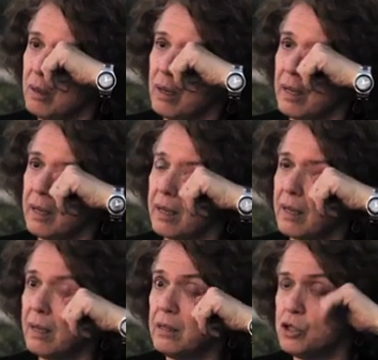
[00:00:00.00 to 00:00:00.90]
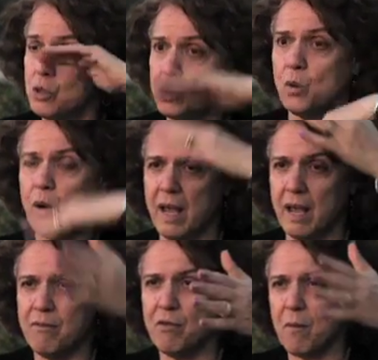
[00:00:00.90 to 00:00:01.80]
Like Jews who
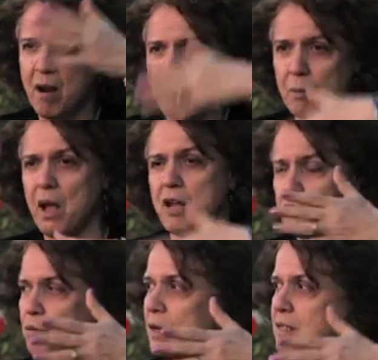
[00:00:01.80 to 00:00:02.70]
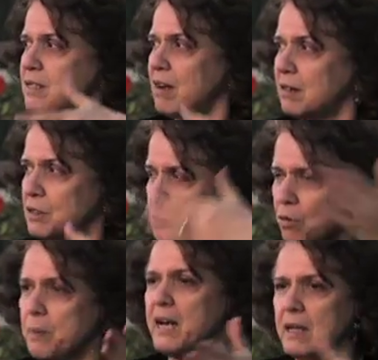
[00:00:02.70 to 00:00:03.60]
came from Arab countries are
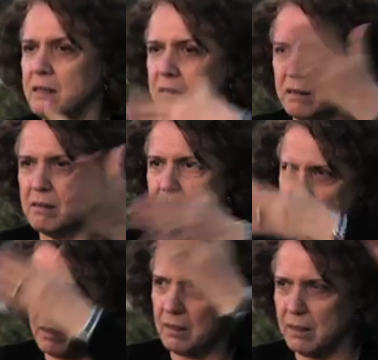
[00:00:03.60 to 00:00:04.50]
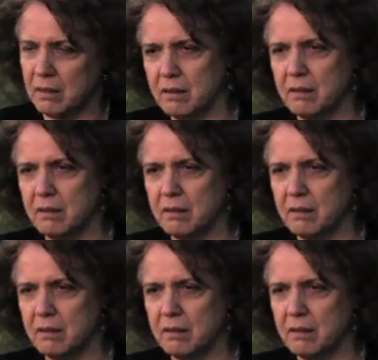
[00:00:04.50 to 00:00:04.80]
discriminated in,